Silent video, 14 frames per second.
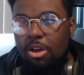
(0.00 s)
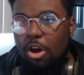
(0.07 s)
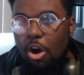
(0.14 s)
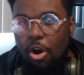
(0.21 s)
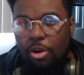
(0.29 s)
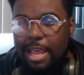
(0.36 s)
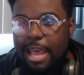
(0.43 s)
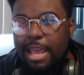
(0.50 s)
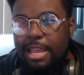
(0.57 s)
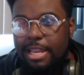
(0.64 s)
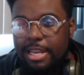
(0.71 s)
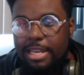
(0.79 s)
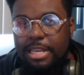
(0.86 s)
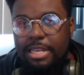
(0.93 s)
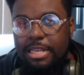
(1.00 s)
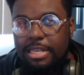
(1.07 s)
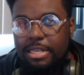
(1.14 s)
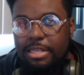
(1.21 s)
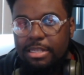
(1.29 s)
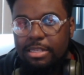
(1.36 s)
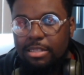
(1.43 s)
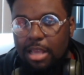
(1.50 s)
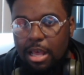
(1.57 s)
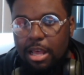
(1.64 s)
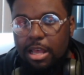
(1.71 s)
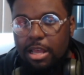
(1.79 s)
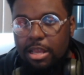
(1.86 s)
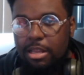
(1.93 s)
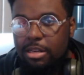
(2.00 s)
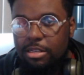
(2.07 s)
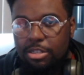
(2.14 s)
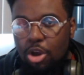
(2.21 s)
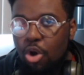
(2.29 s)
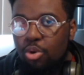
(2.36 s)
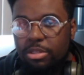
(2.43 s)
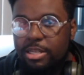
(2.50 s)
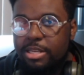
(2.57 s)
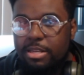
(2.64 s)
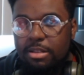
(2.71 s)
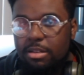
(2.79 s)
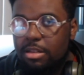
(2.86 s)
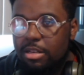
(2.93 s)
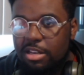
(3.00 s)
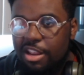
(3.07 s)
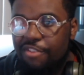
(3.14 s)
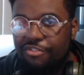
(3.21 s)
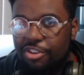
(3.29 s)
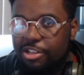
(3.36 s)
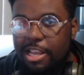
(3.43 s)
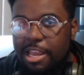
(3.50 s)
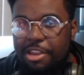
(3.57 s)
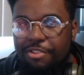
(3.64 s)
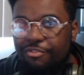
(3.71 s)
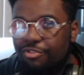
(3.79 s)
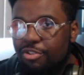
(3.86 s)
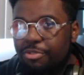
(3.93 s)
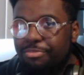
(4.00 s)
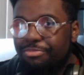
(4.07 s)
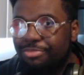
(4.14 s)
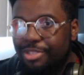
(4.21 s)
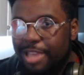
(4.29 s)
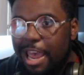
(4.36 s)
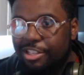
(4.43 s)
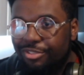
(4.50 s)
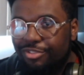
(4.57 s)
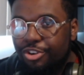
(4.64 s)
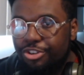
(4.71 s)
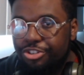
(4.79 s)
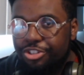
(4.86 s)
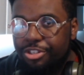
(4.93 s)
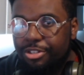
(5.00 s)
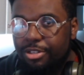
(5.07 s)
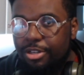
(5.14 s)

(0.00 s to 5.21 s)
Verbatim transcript: All that is a totally different take from Zack's version.